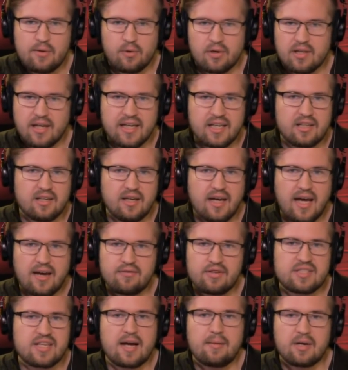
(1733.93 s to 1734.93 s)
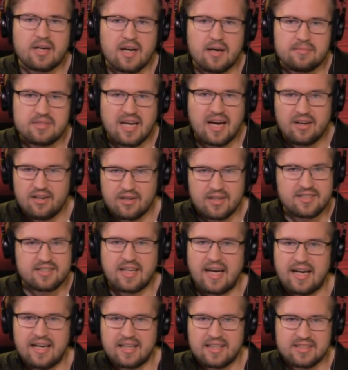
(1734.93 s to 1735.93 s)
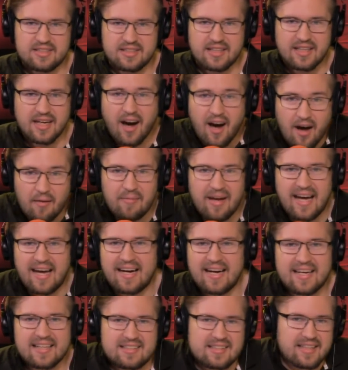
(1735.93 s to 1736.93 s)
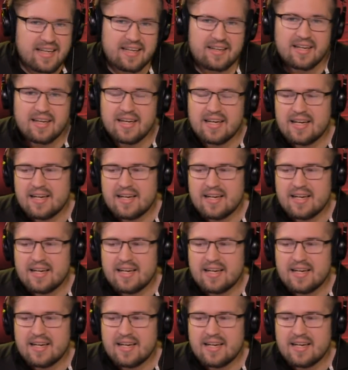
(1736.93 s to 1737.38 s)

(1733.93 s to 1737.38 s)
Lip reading: where like every time it comes out you're excited because you're like, oh man, I get to like